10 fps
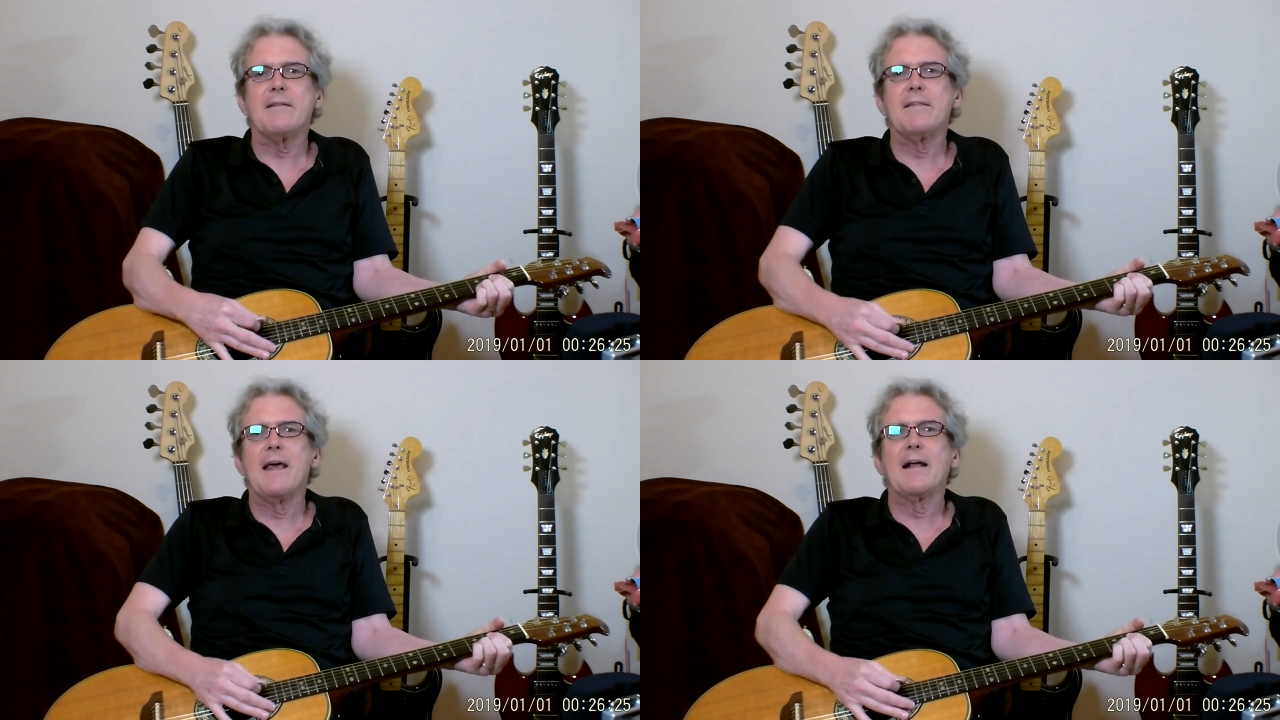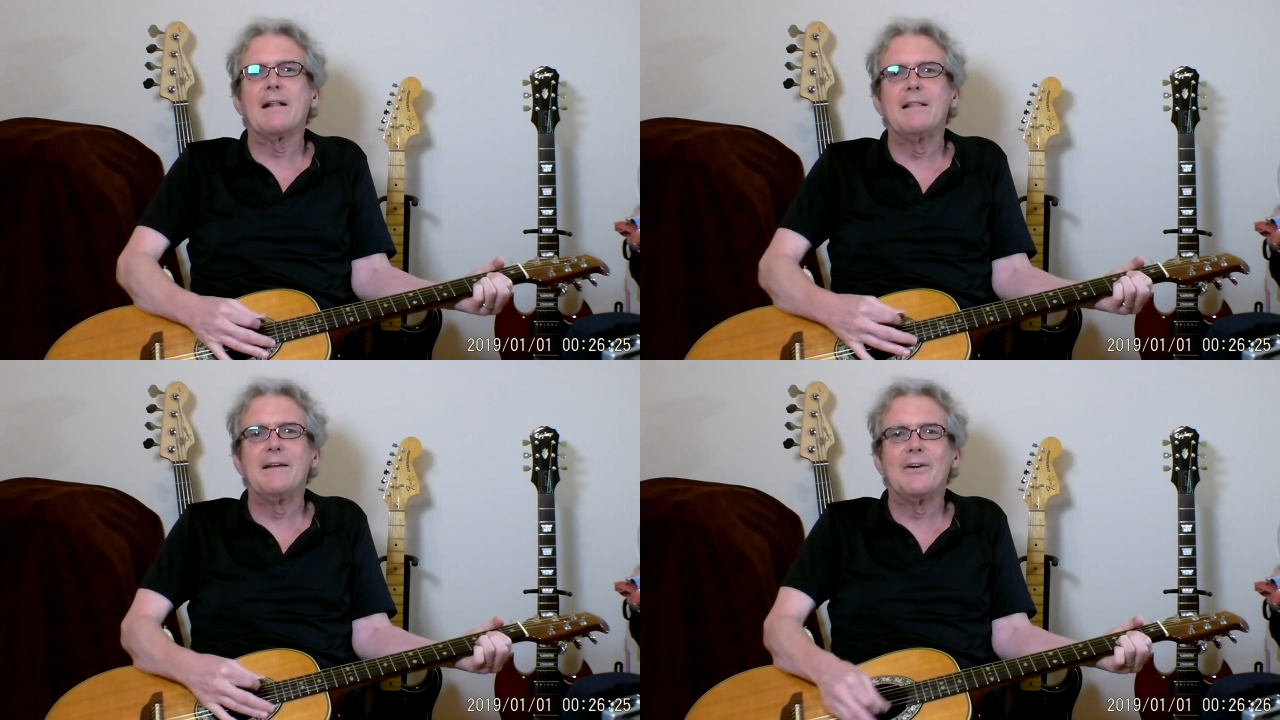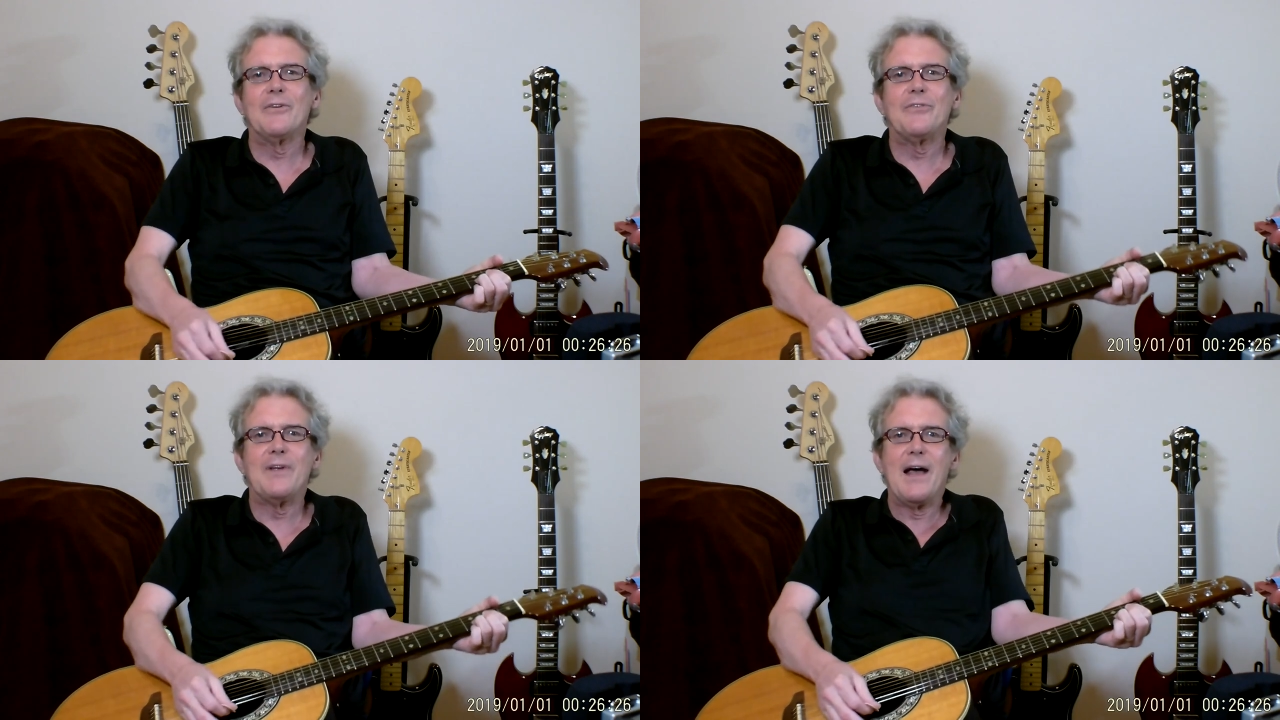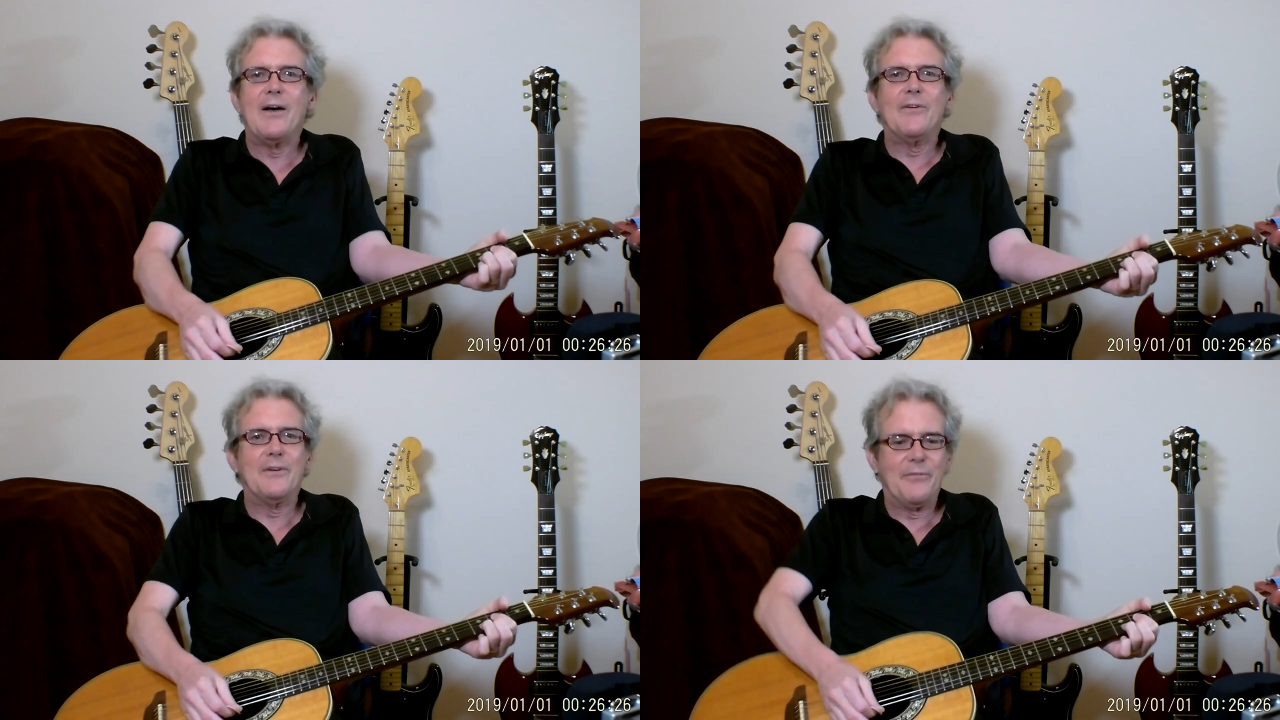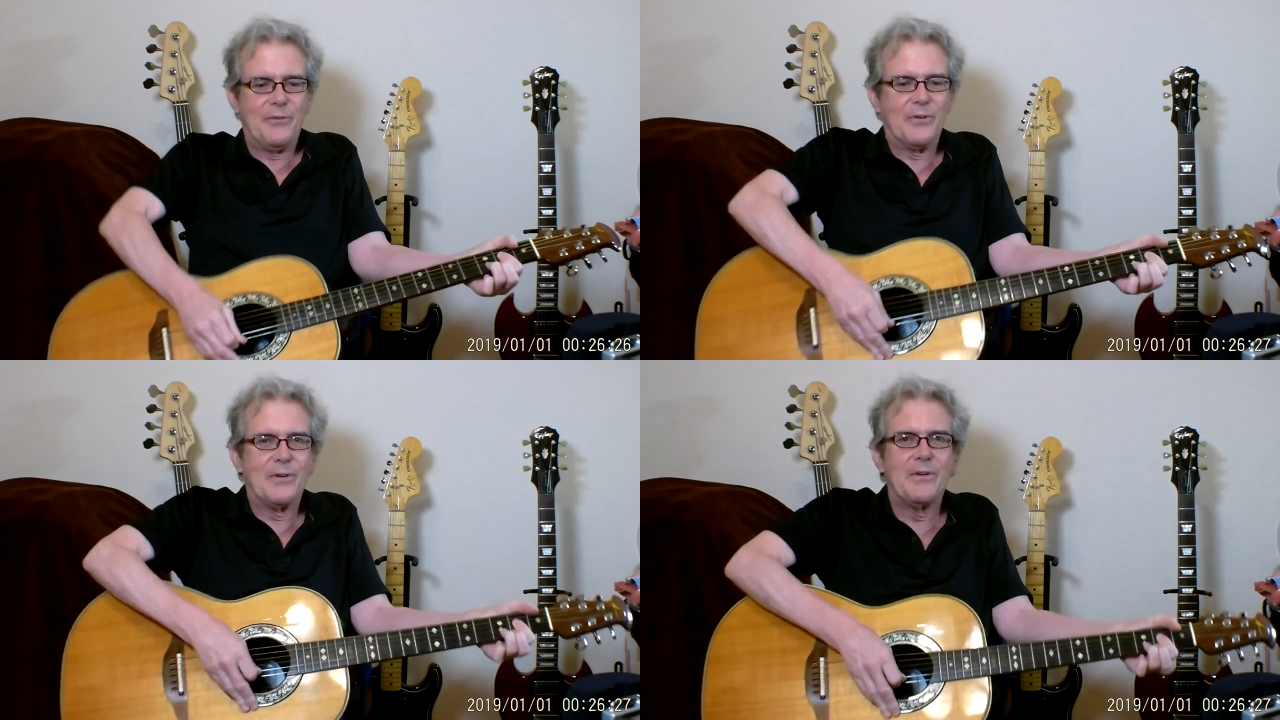that clear sound if
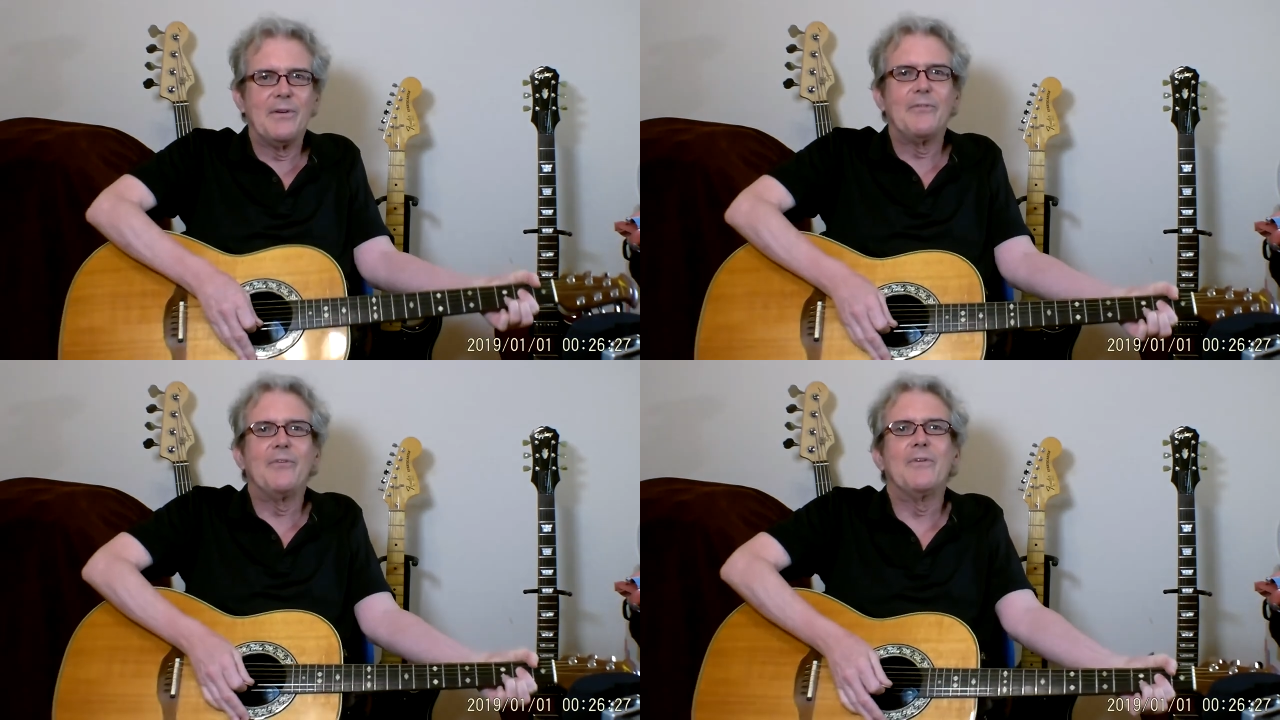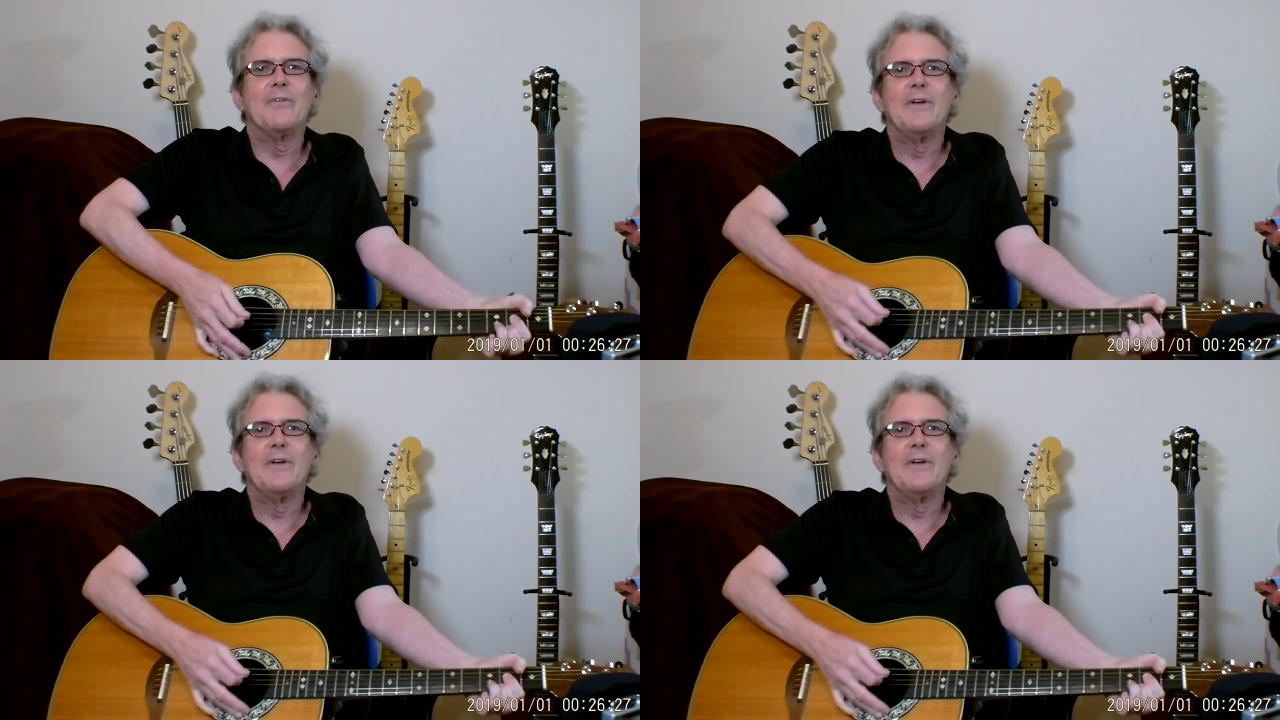you're, if you're,